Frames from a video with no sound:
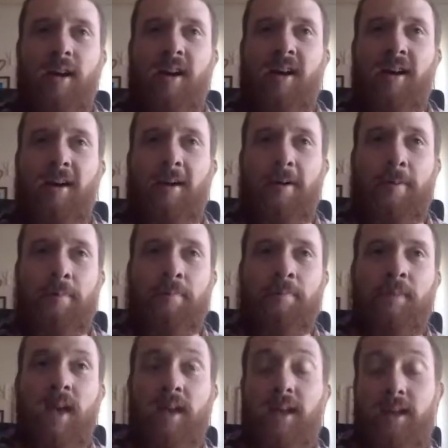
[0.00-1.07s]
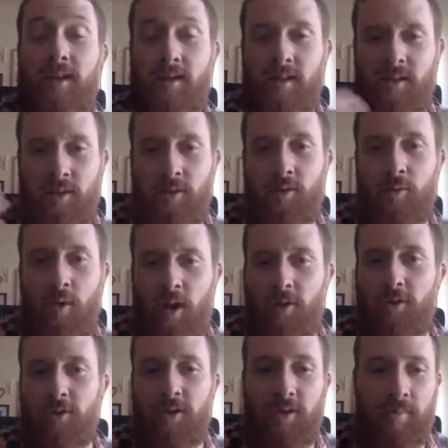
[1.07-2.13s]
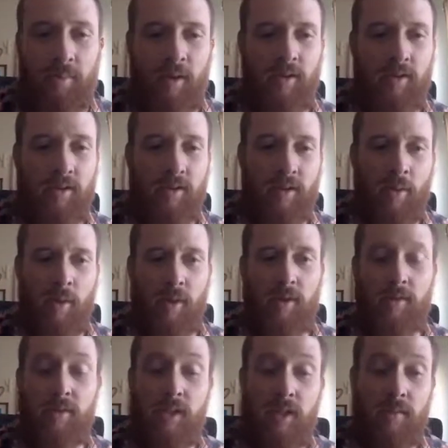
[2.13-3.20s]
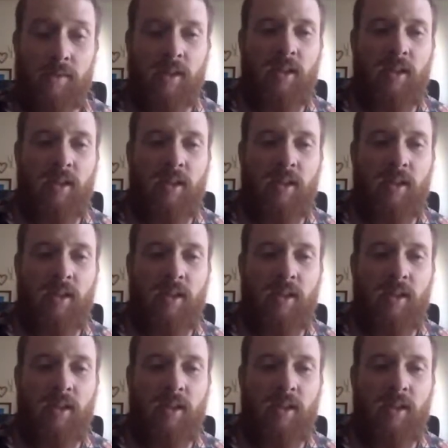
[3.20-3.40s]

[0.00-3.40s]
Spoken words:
And then, so other than Microsoft Teams,